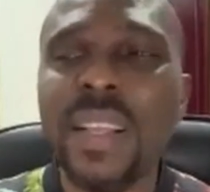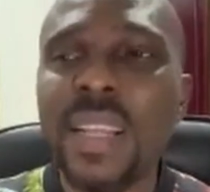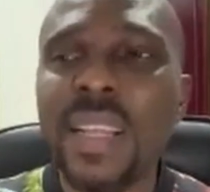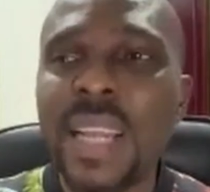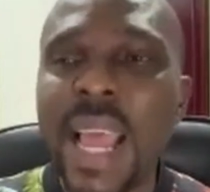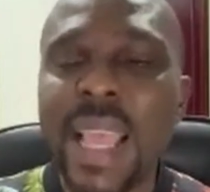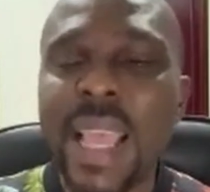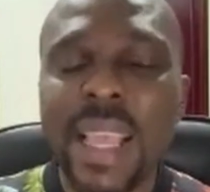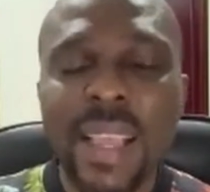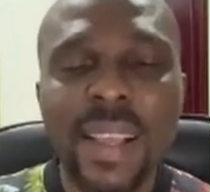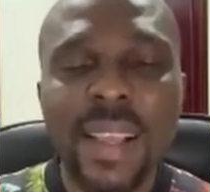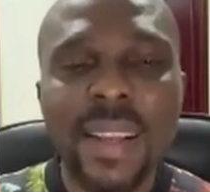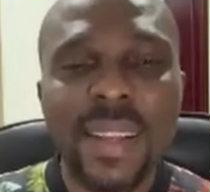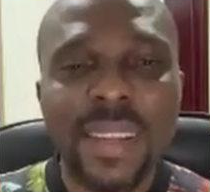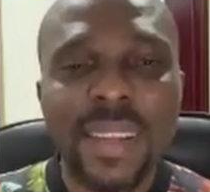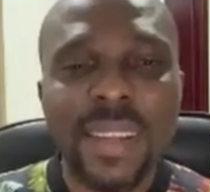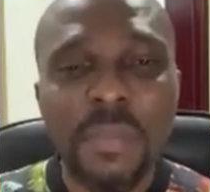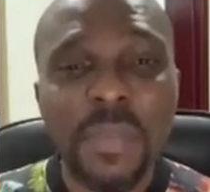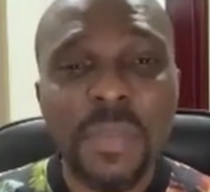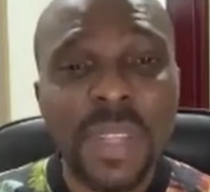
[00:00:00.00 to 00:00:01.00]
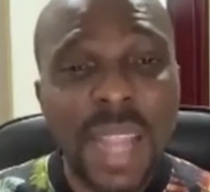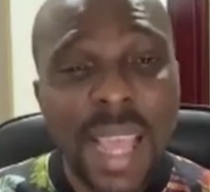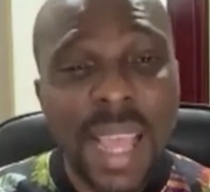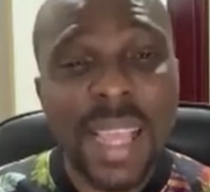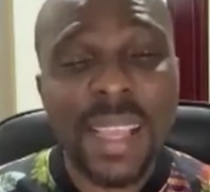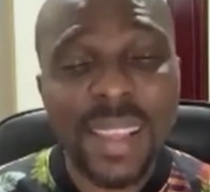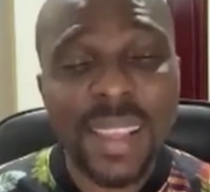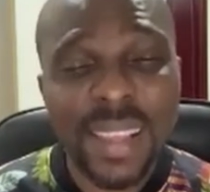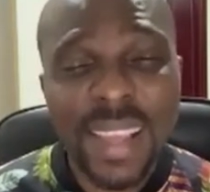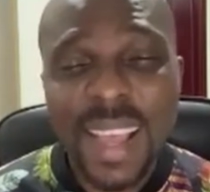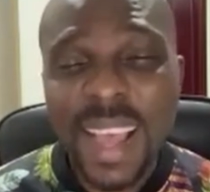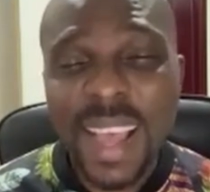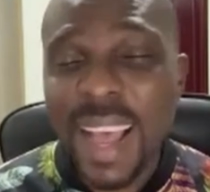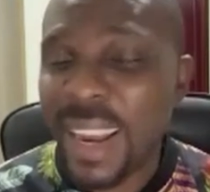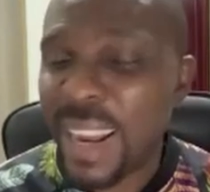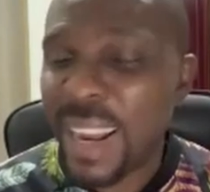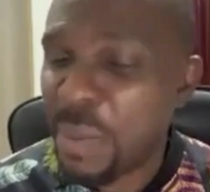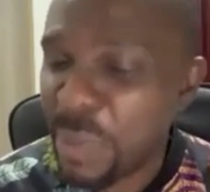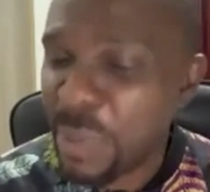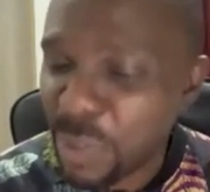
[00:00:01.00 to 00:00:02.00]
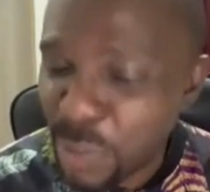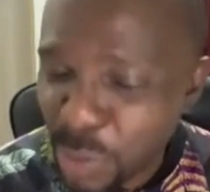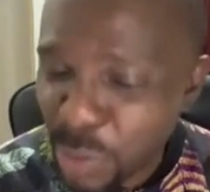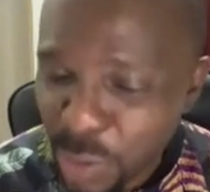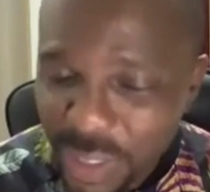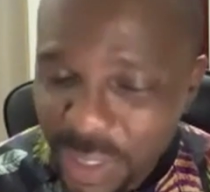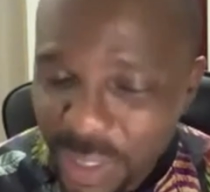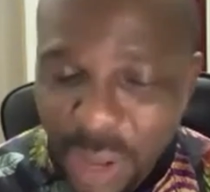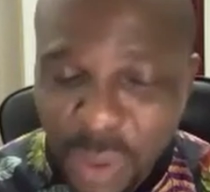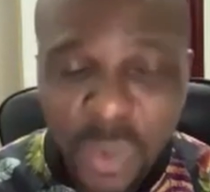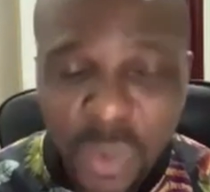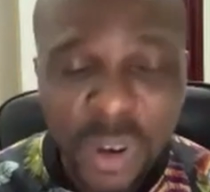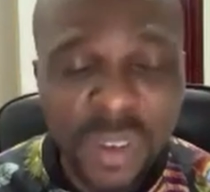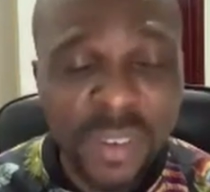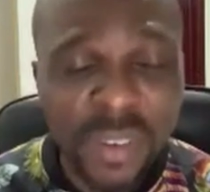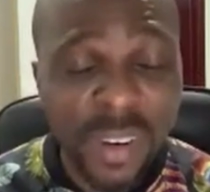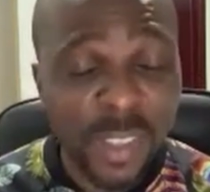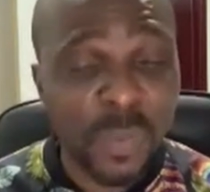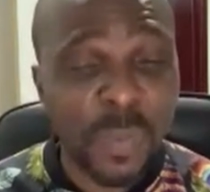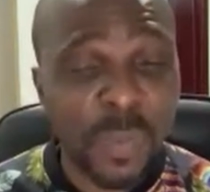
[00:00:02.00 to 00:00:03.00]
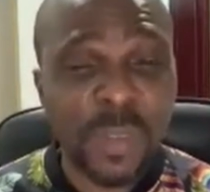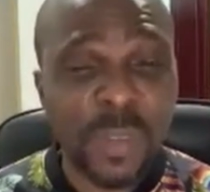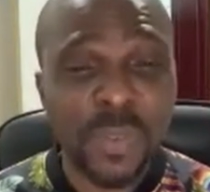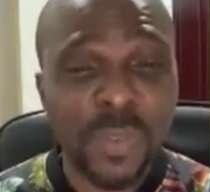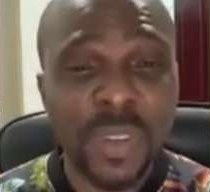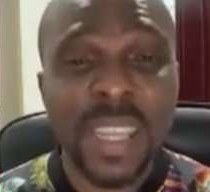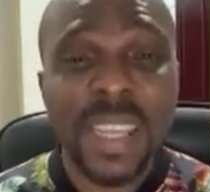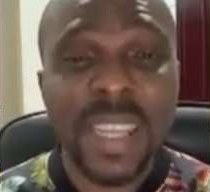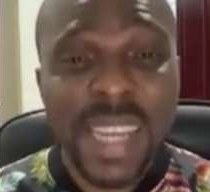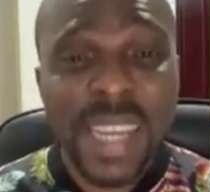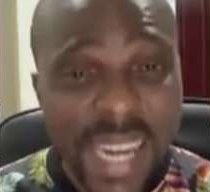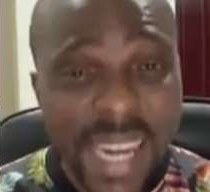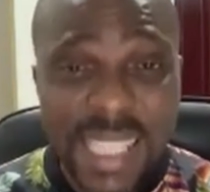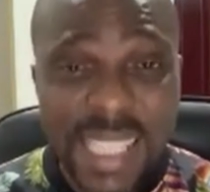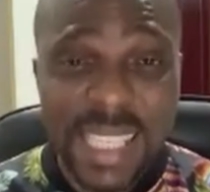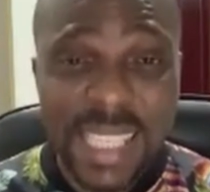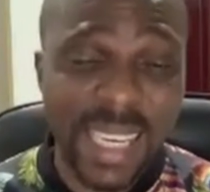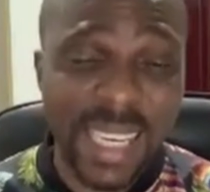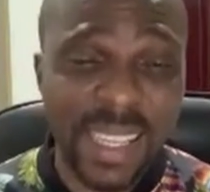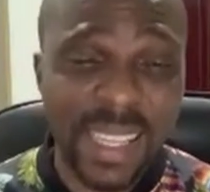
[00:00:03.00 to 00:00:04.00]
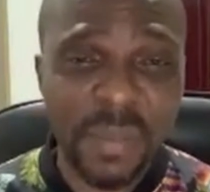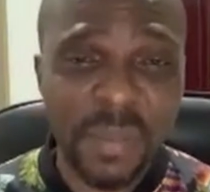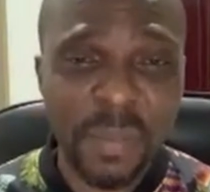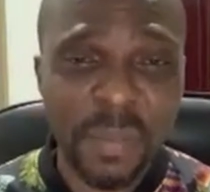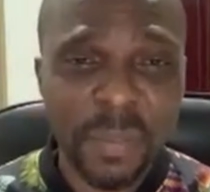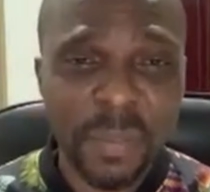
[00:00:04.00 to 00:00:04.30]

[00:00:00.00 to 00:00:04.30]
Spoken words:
like, allow me to use that word respectfully, crazily.